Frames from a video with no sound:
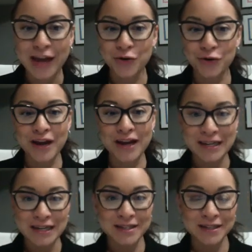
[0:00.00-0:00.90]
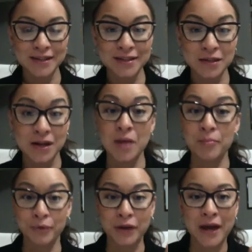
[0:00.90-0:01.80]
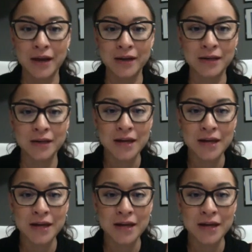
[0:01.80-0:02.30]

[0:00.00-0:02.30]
you're not listening to comprehend,